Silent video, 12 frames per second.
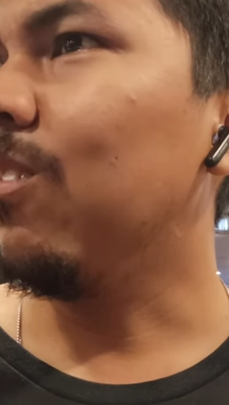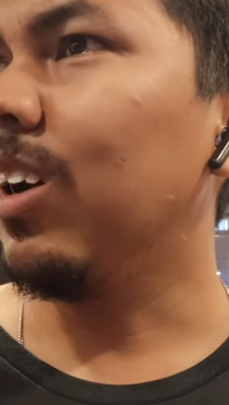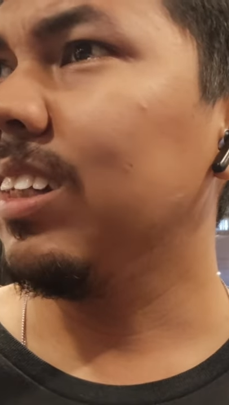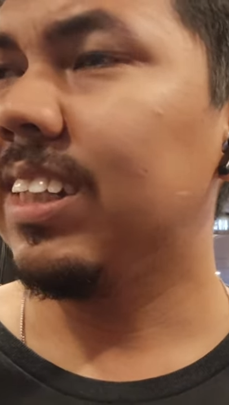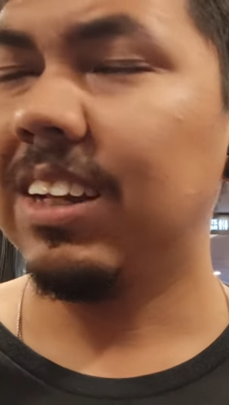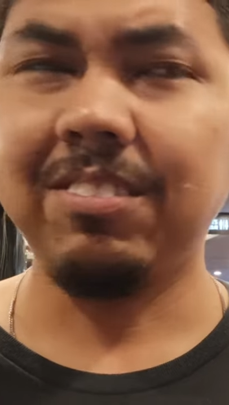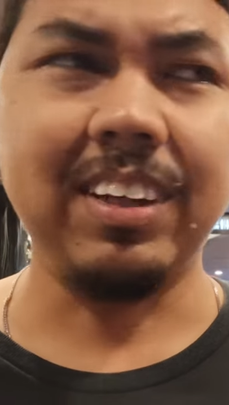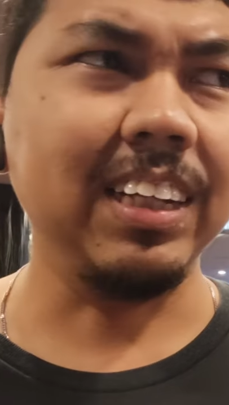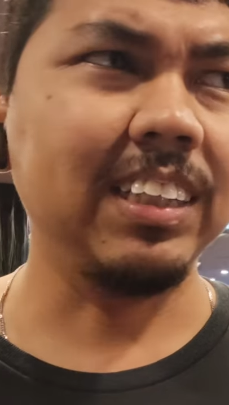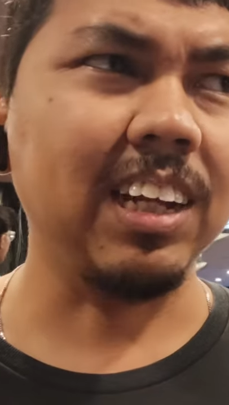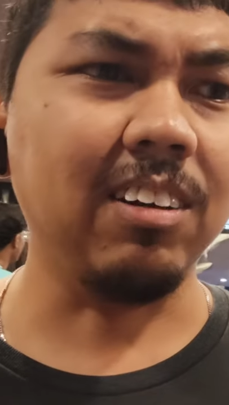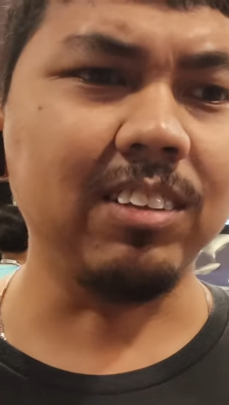what's left
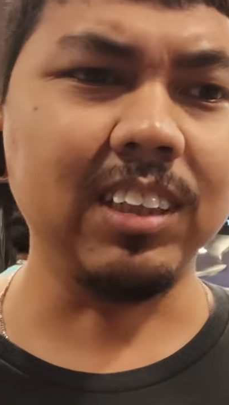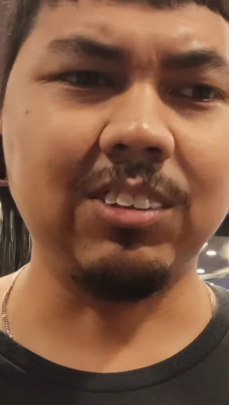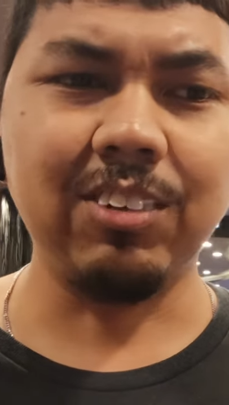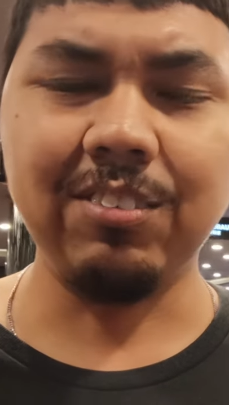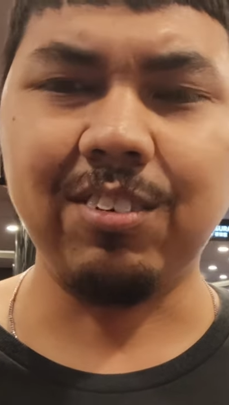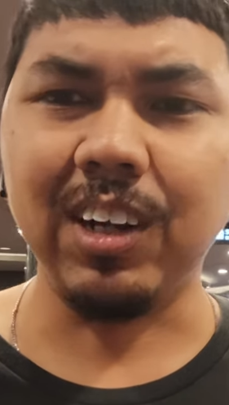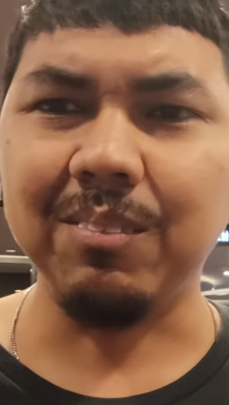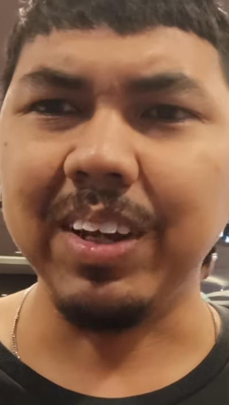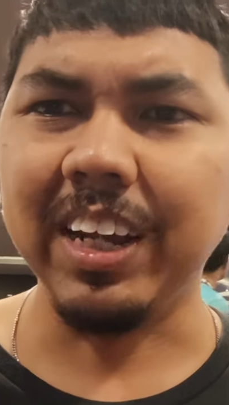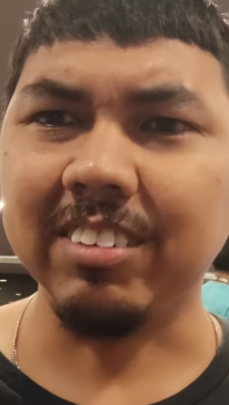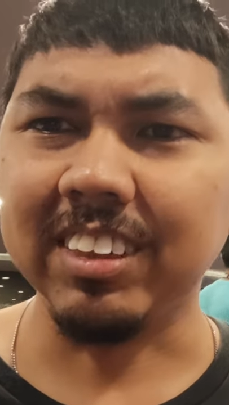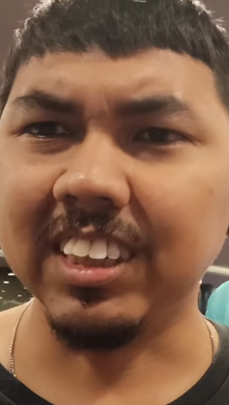is I'll just wait for the
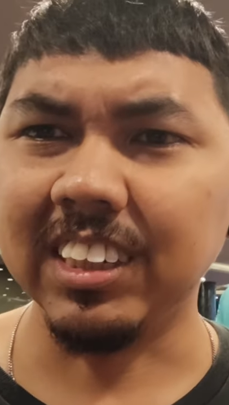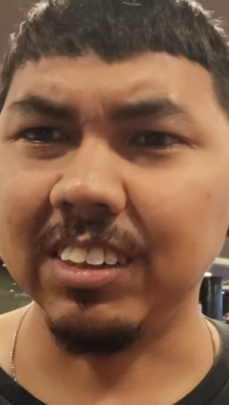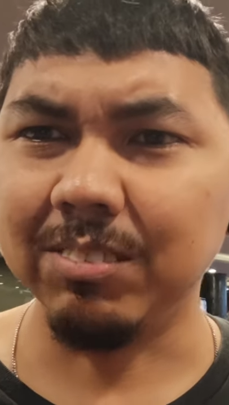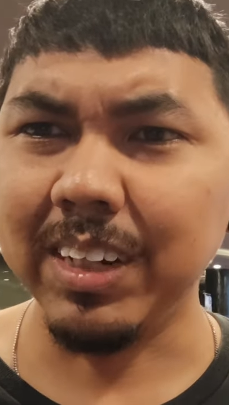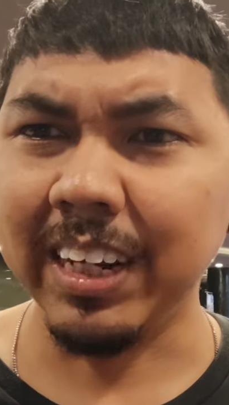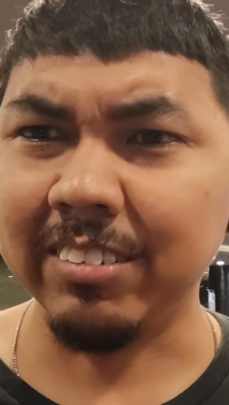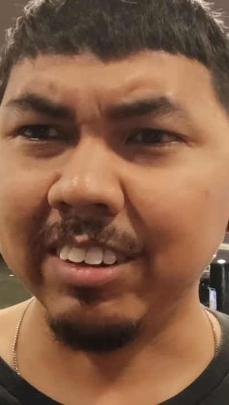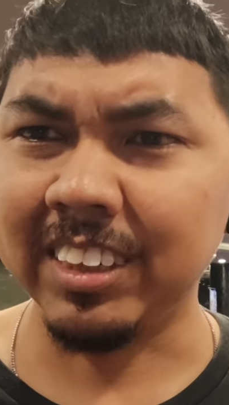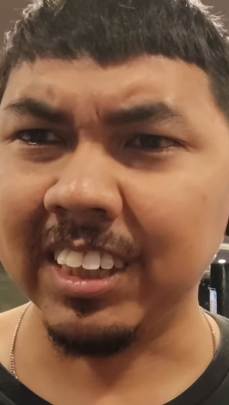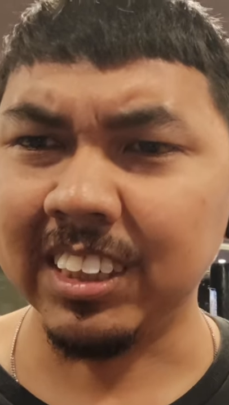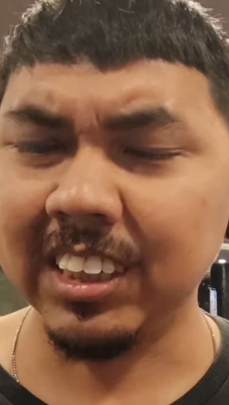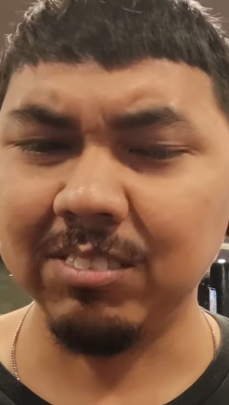meet and greet
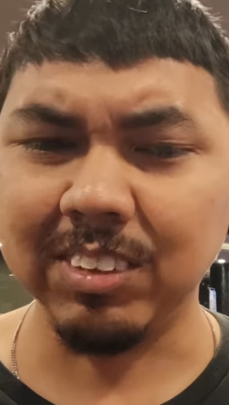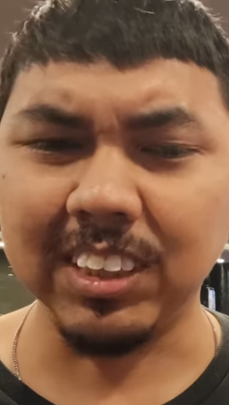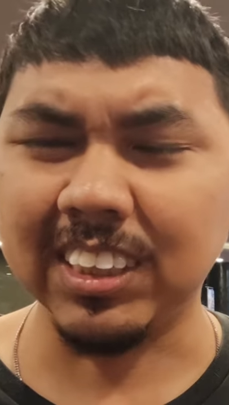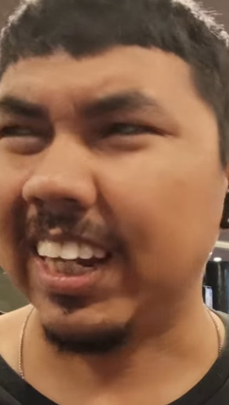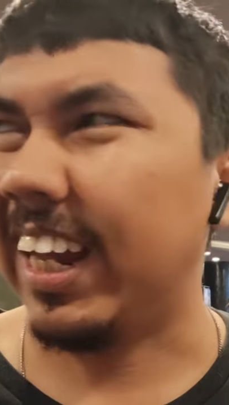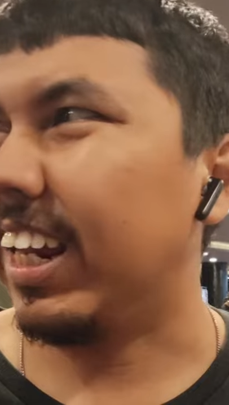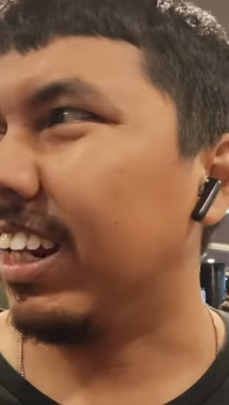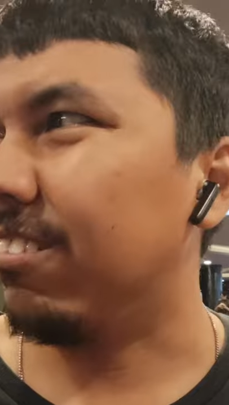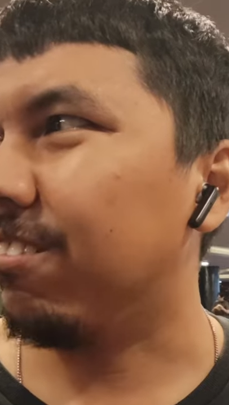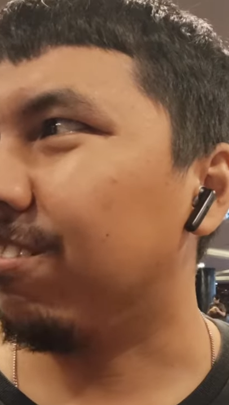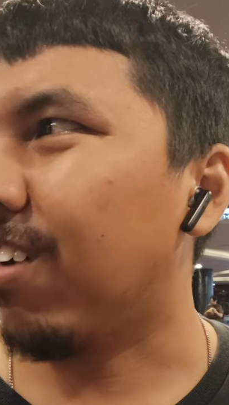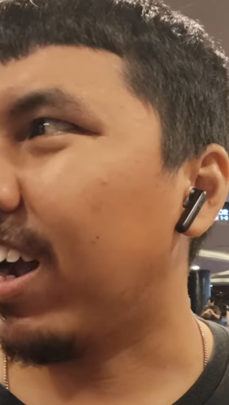session, which is at
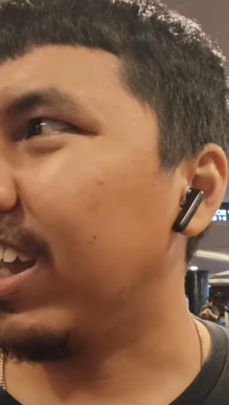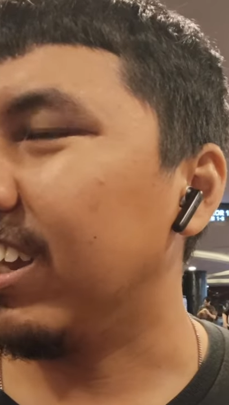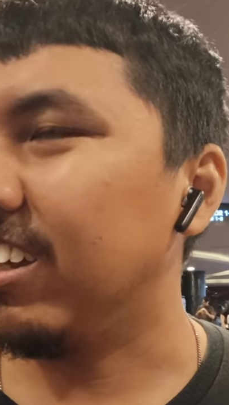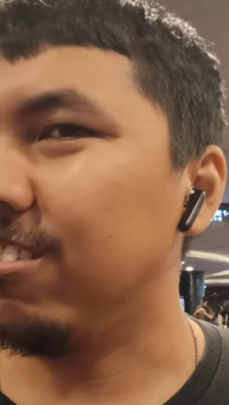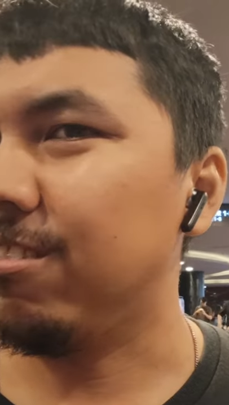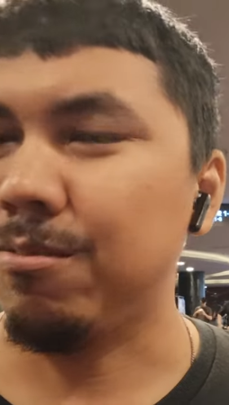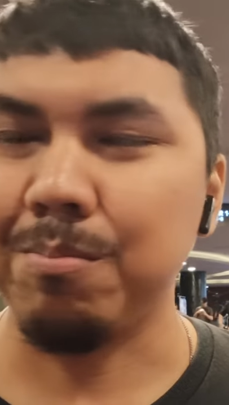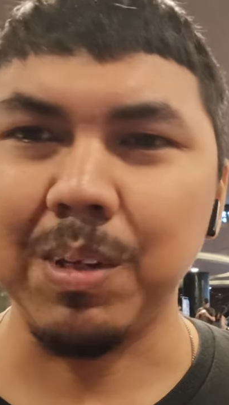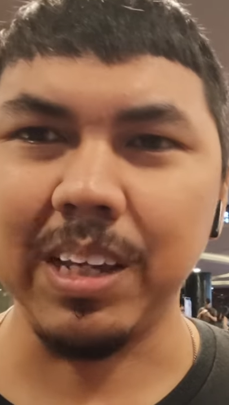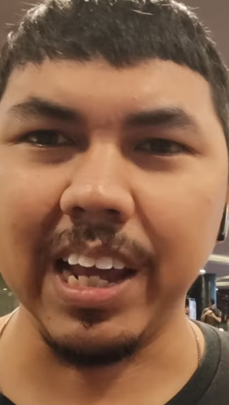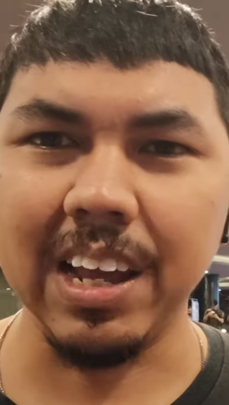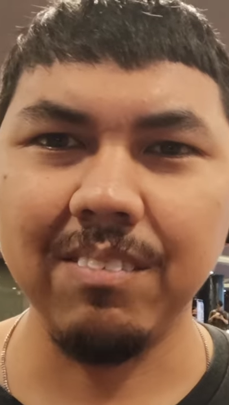5
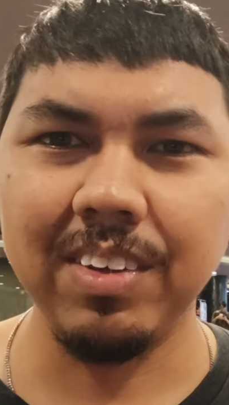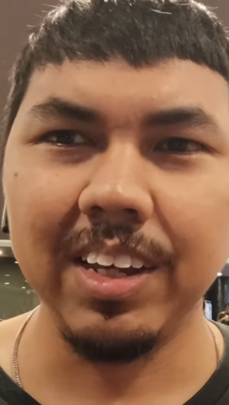p.m.